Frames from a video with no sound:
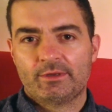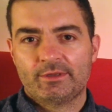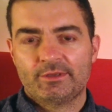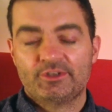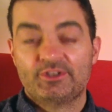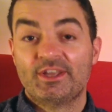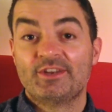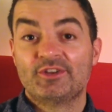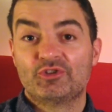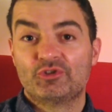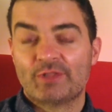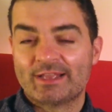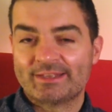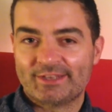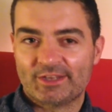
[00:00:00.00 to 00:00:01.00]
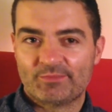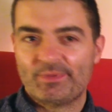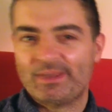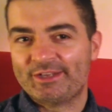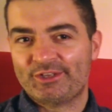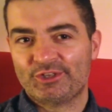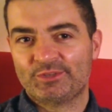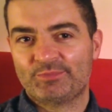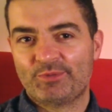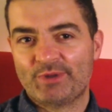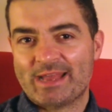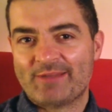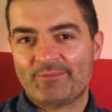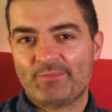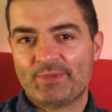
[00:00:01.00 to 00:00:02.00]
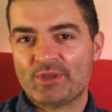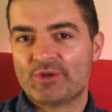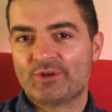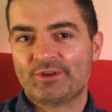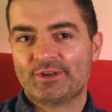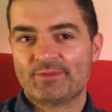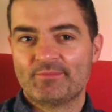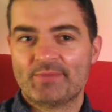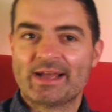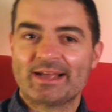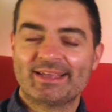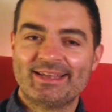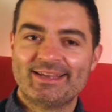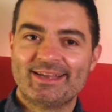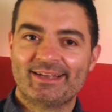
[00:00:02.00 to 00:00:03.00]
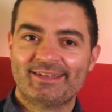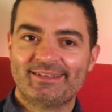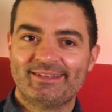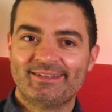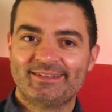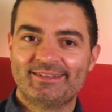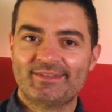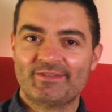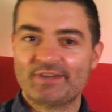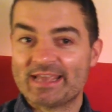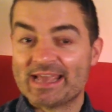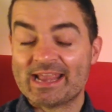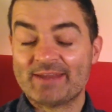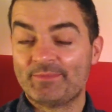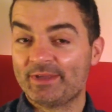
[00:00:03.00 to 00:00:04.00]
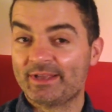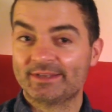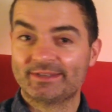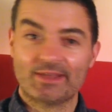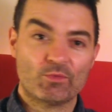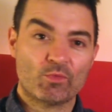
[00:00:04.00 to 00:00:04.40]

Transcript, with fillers: Sunn Classic Pictures put out Beyond and Back in 1978 because they